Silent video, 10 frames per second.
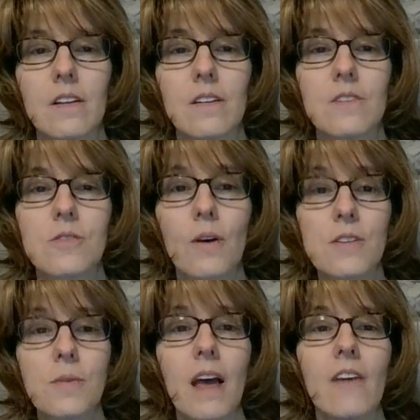So
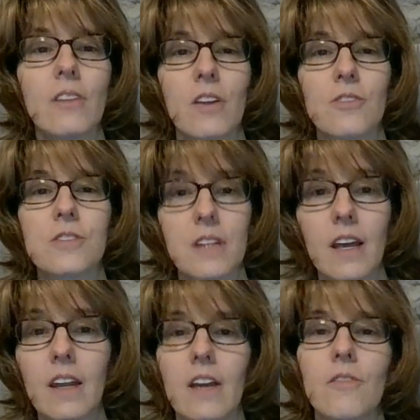as we have an
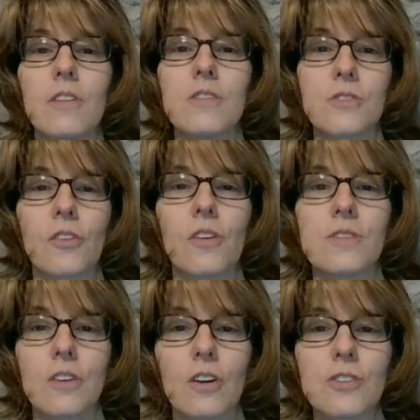understanding of these degrees
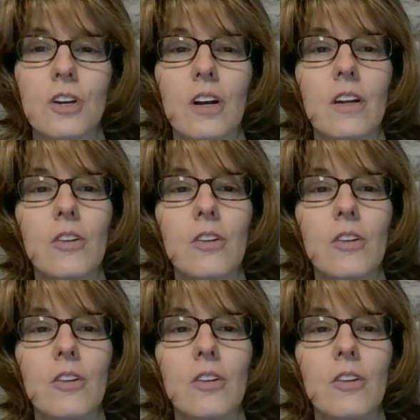in our chart,